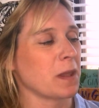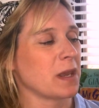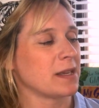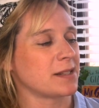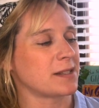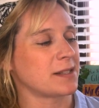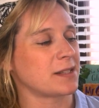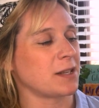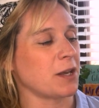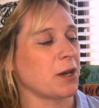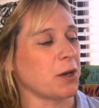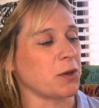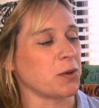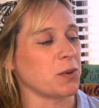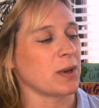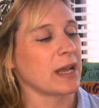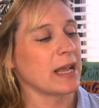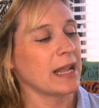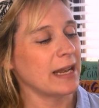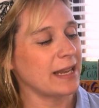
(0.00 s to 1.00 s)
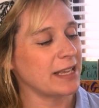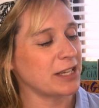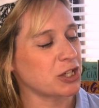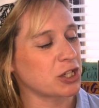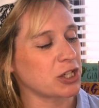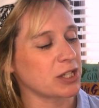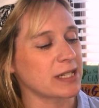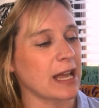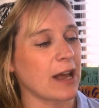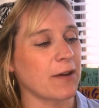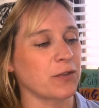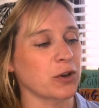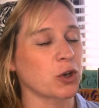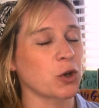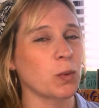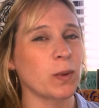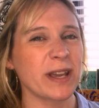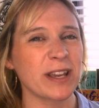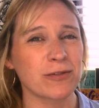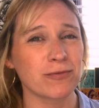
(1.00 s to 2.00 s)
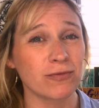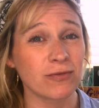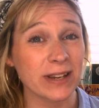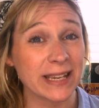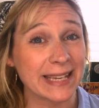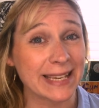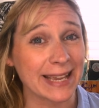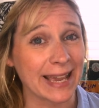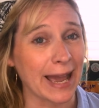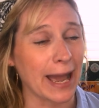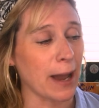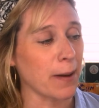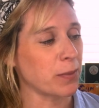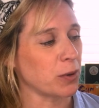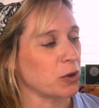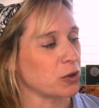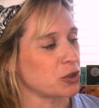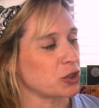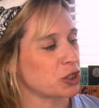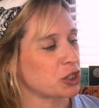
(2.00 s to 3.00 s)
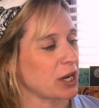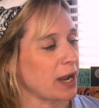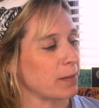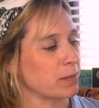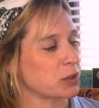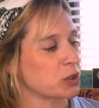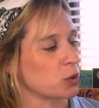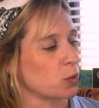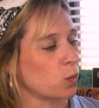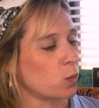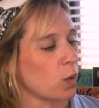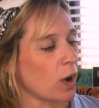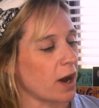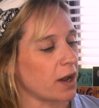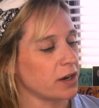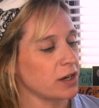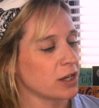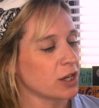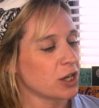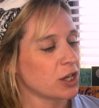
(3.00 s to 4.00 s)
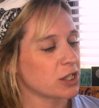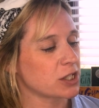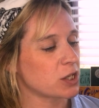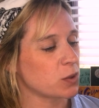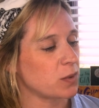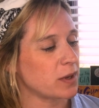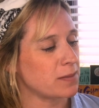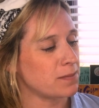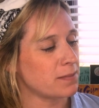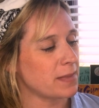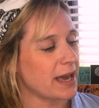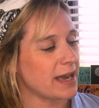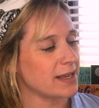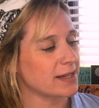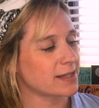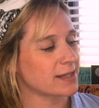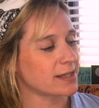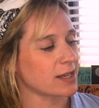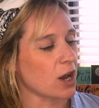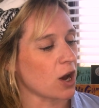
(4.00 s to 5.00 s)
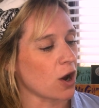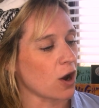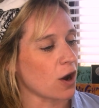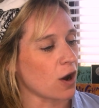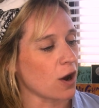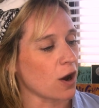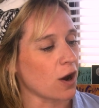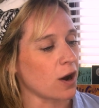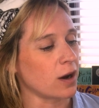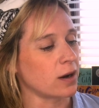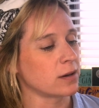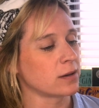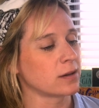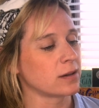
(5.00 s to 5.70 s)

So let's just have a quick recap on chapter 1. So we met our